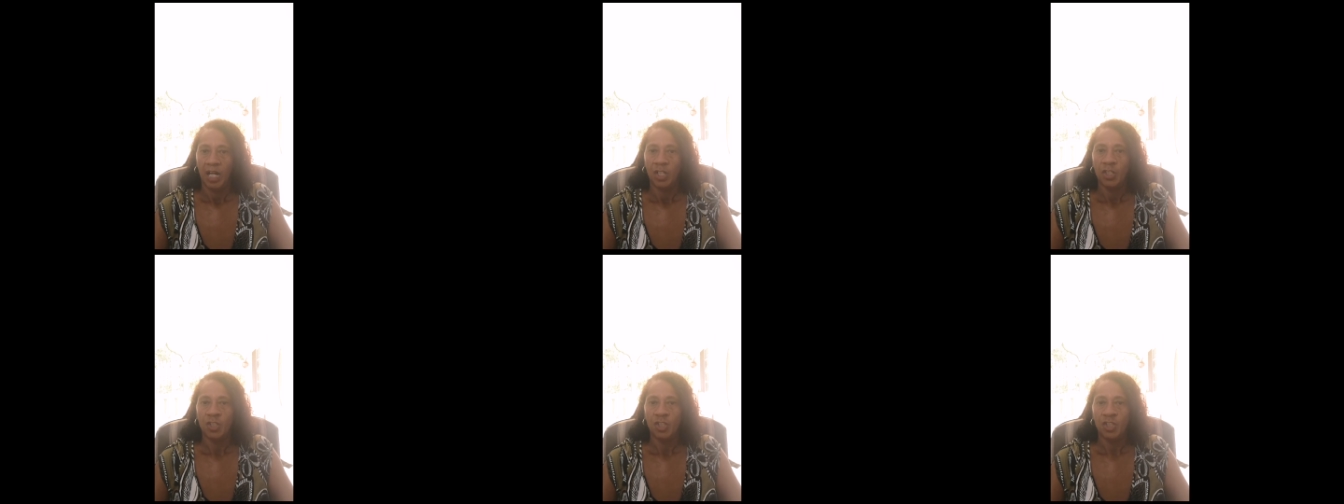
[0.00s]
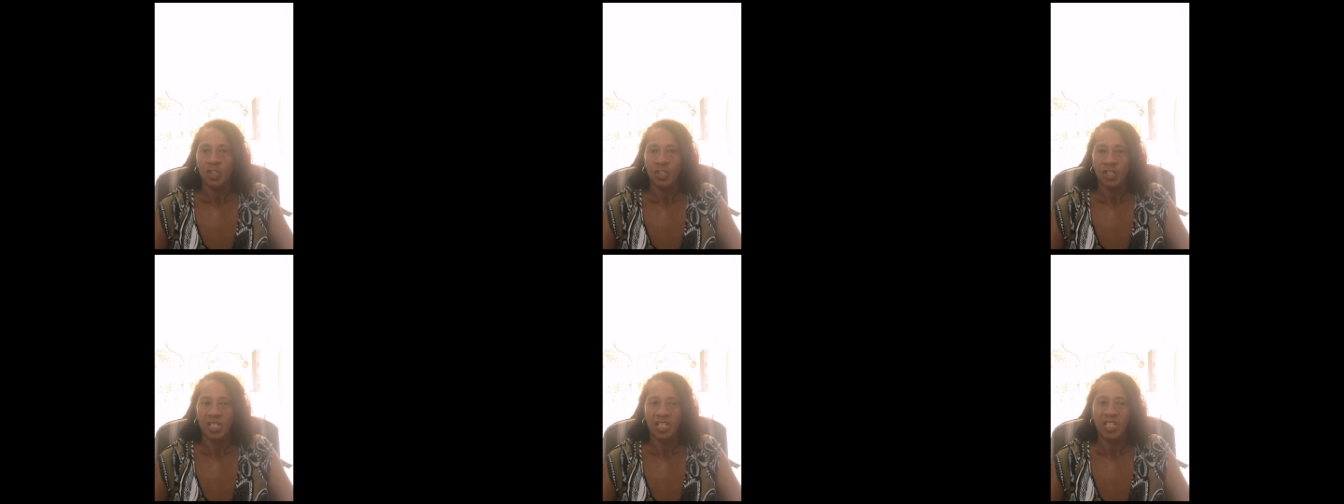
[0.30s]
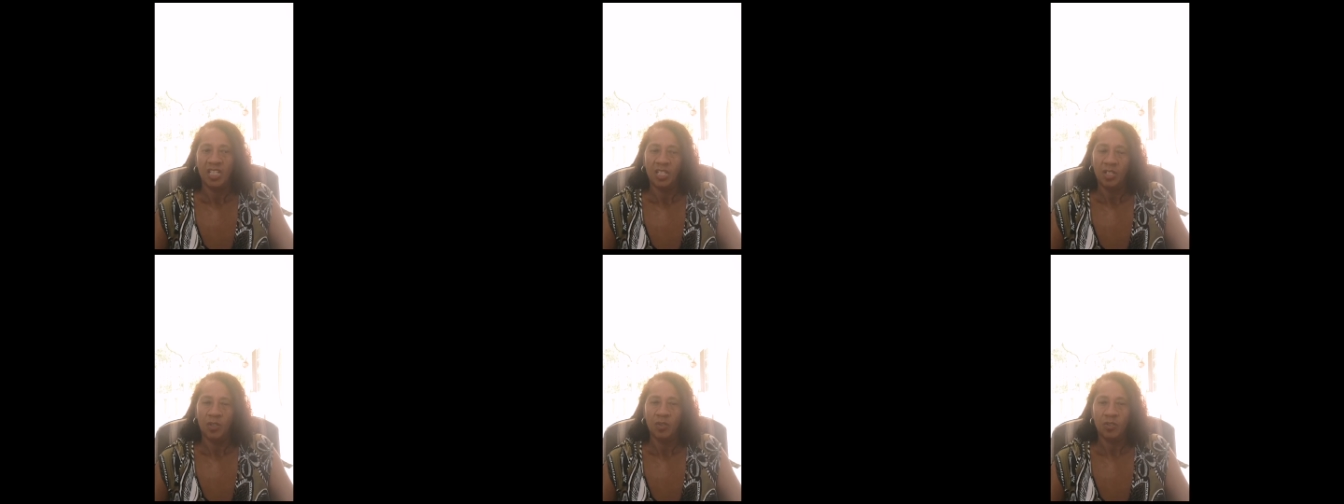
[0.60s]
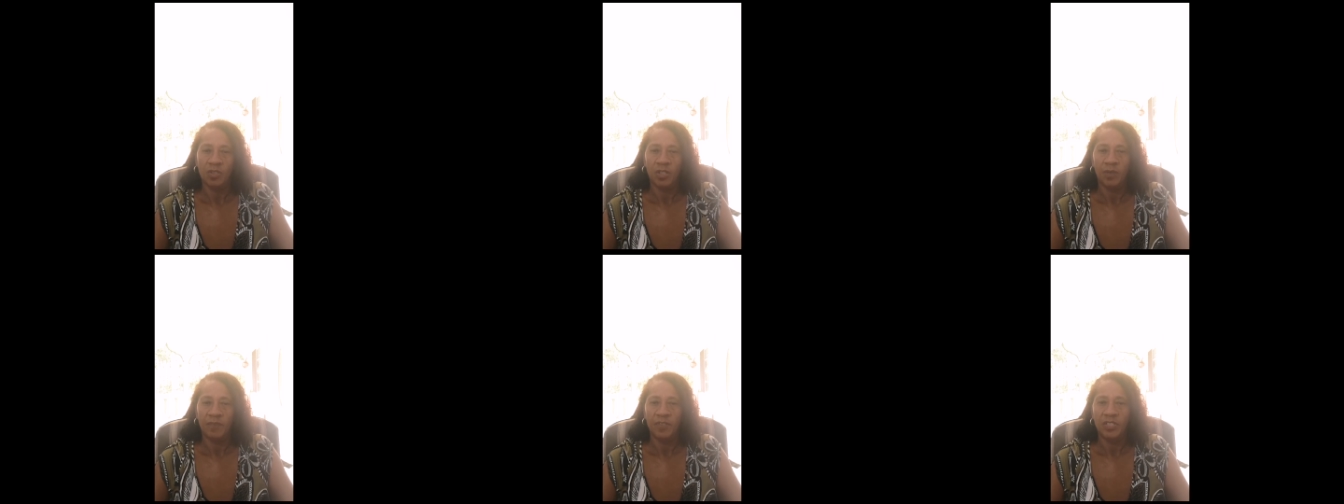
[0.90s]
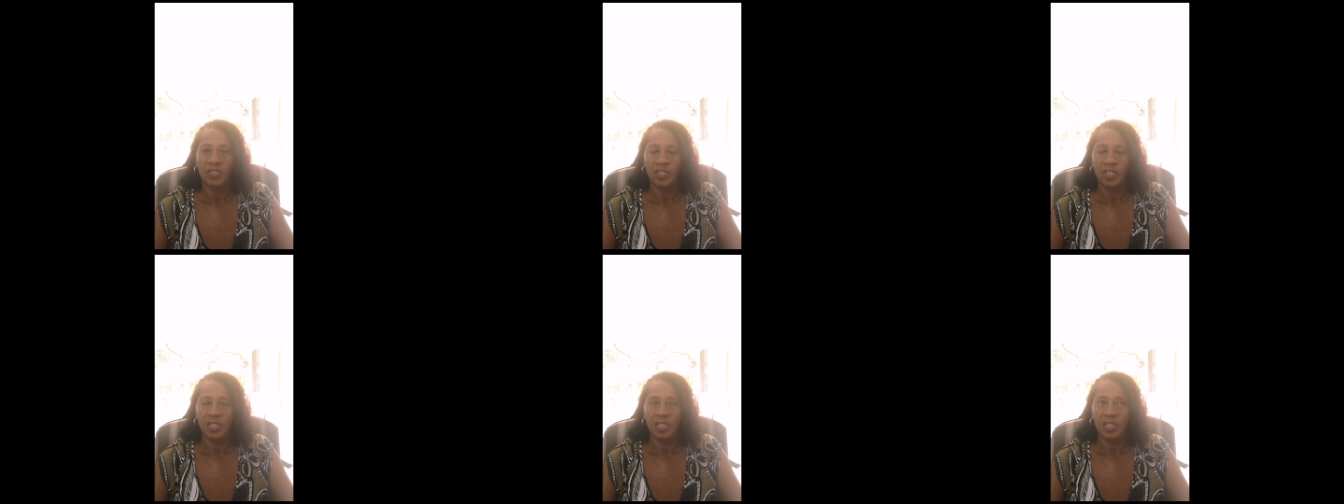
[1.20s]
And she, because
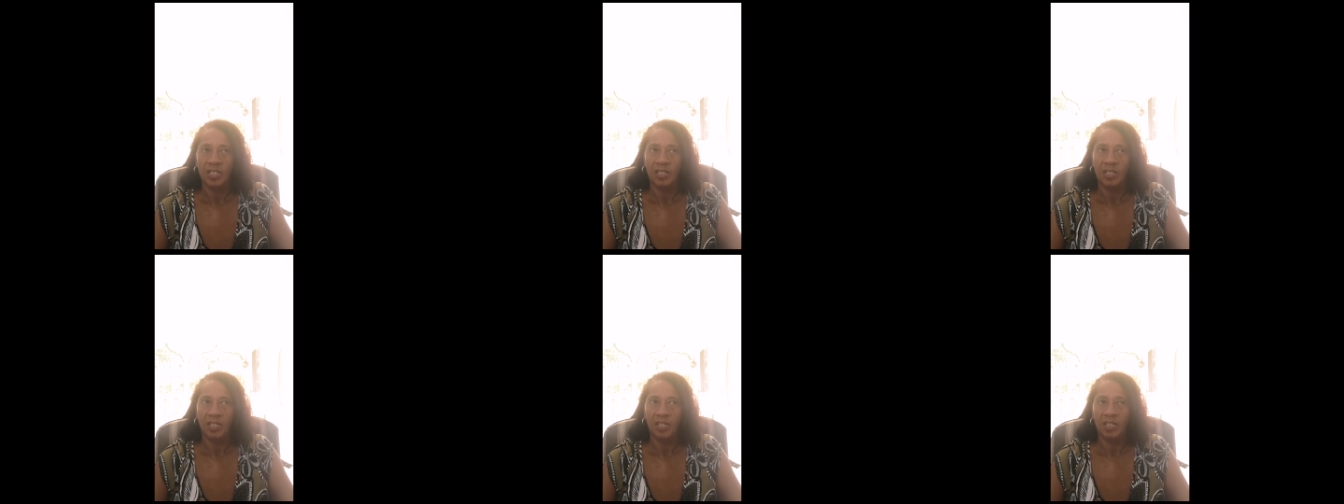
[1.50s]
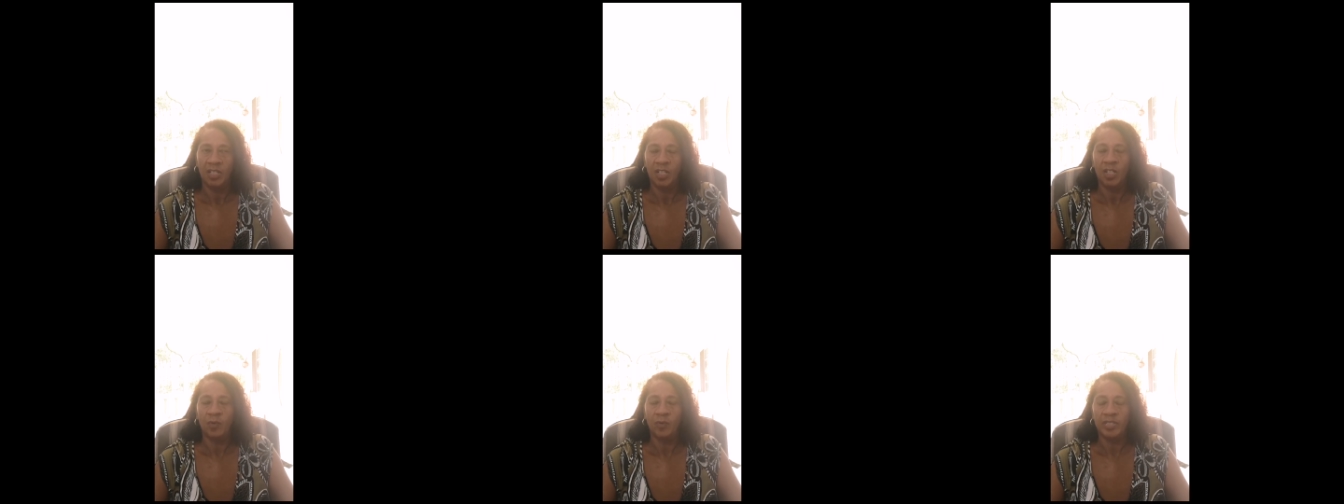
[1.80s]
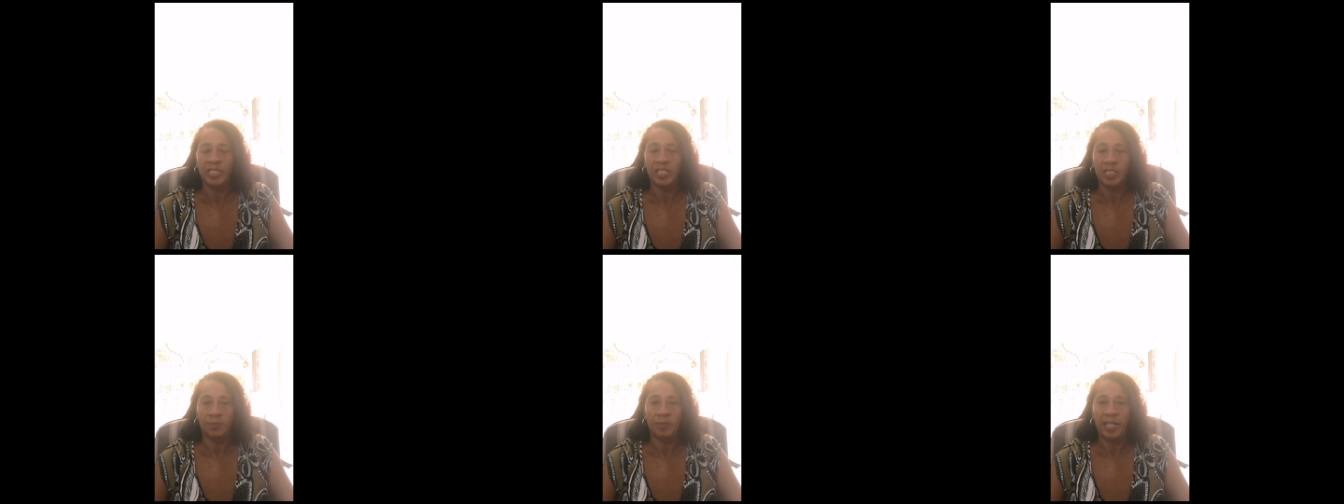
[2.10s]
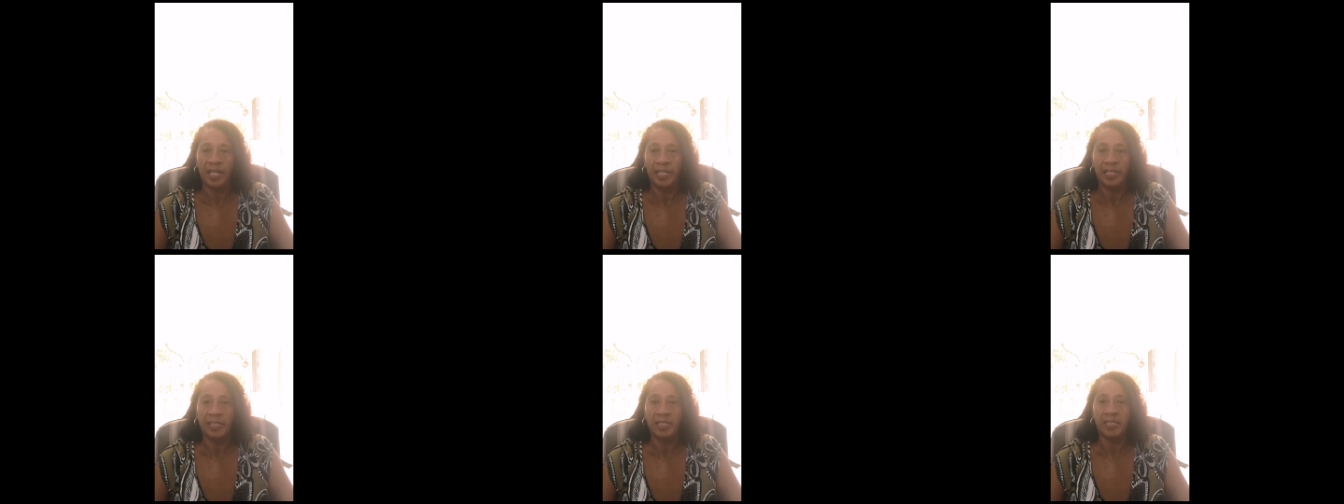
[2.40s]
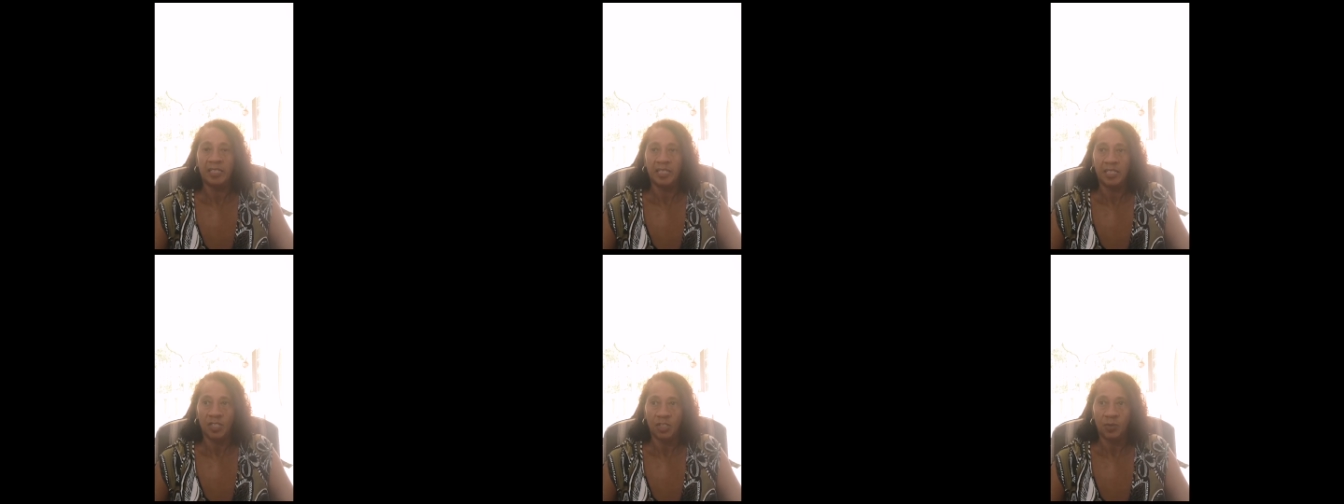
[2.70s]
obviously, you know, I was explaining the
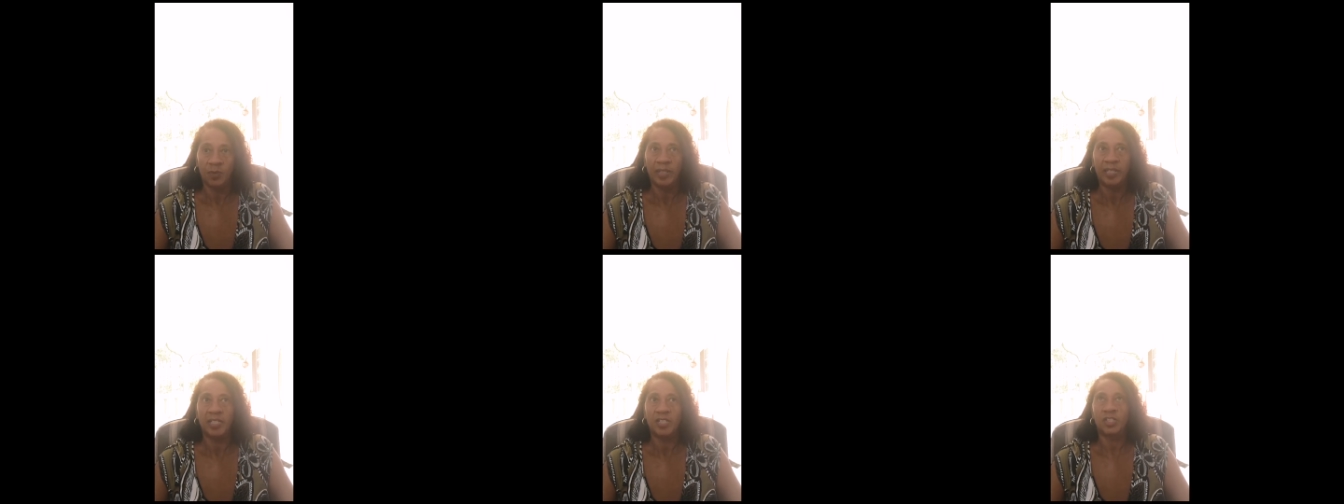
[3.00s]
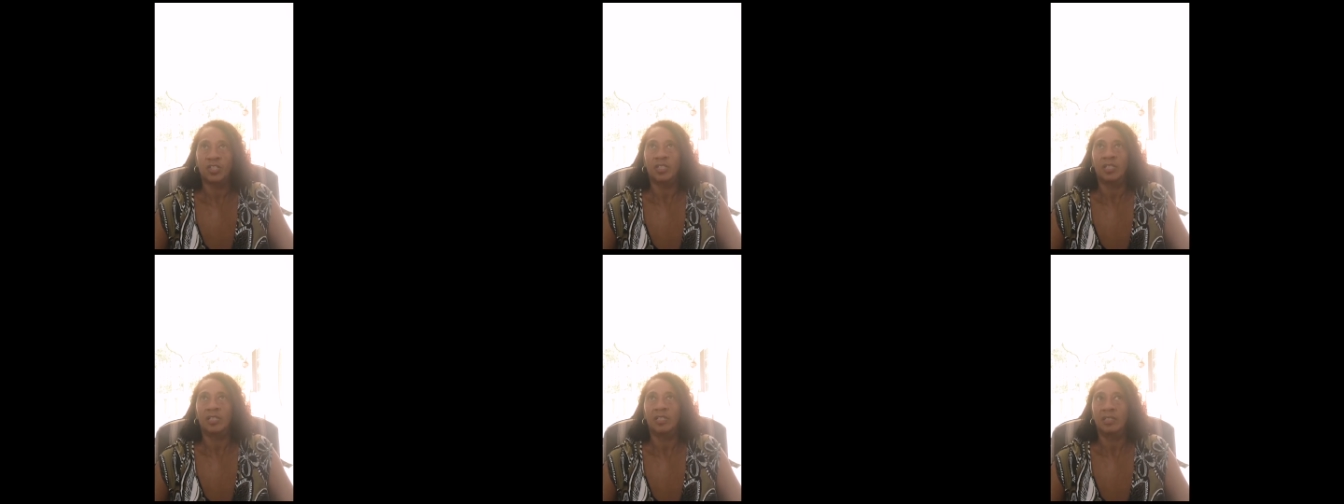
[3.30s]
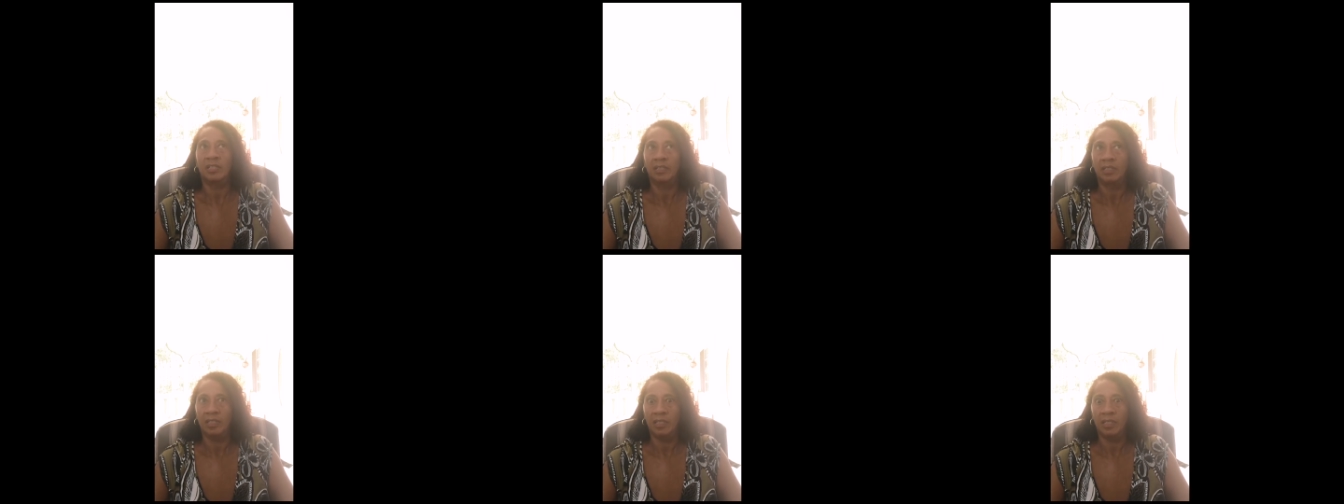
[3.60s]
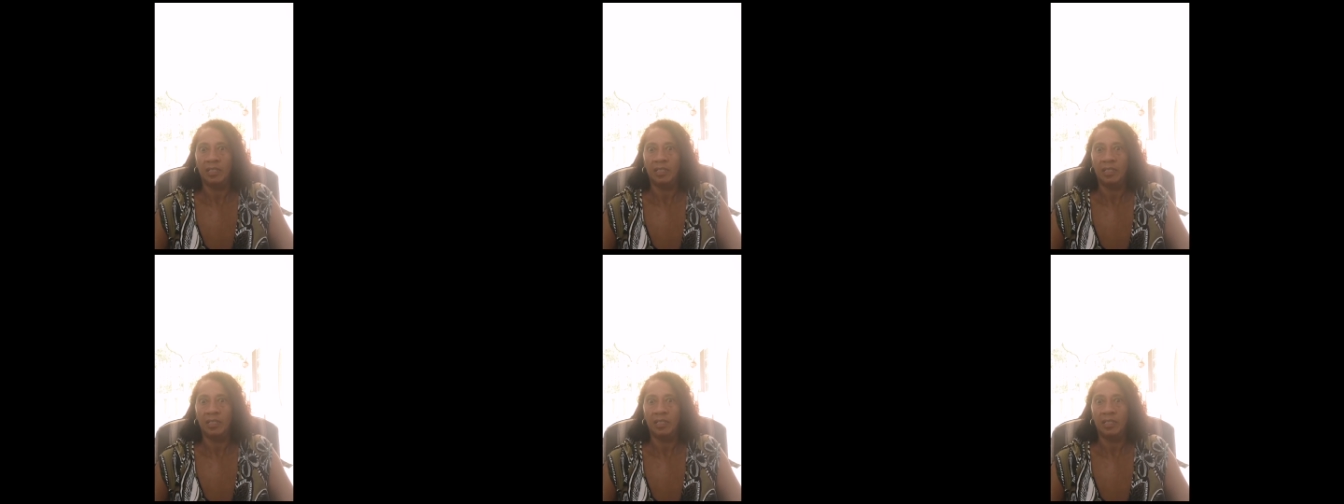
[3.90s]
situation,